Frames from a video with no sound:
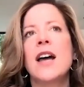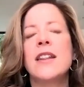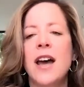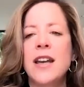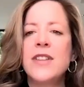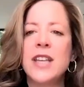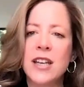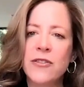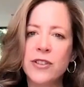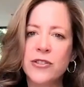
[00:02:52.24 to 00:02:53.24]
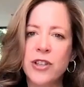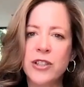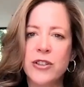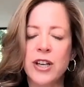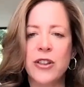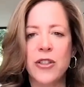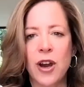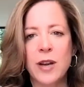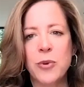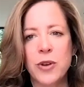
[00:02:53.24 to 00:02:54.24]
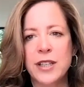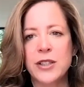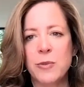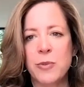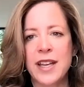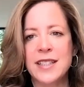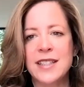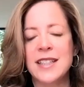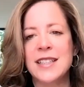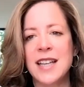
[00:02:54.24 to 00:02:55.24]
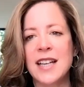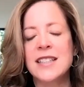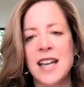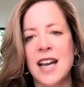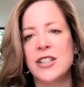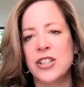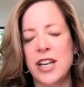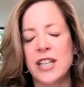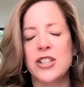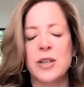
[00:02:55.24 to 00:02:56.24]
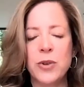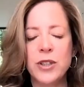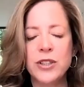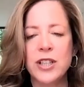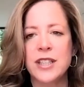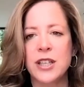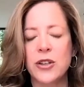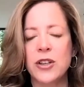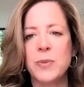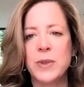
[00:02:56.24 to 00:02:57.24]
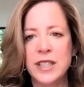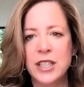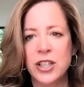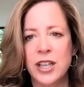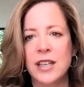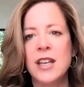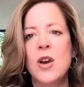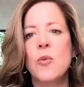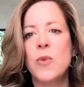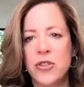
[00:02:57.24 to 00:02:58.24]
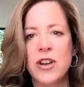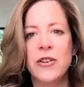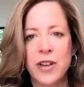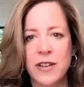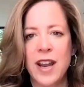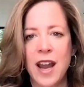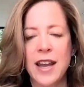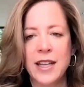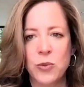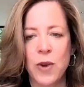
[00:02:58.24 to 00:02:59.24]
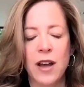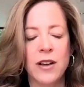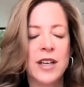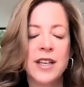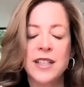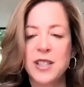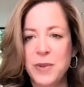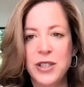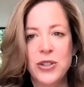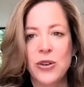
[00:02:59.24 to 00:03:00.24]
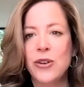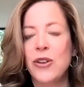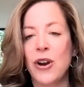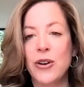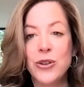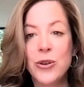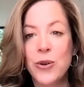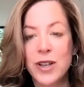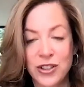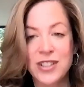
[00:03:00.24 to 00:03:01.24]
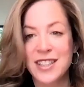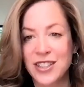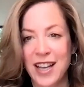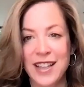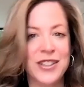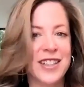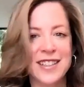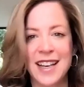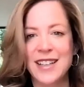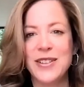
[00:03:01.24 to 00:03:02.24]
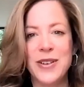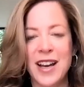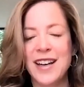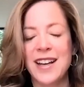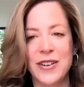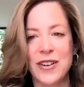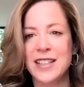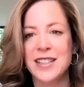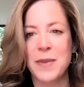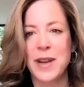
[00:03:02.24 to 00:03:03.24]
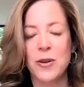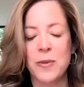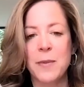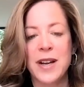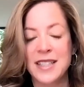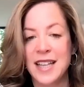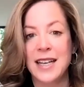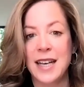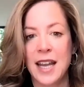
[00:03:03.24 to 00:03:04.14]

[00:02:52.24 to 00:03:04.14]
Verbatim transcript: a lot of the infrastructure and thought put into place does not change. It puts us in a good position with generative AI as well. To be sure, there are new questions and challenges. I do not underestimate or minimize that in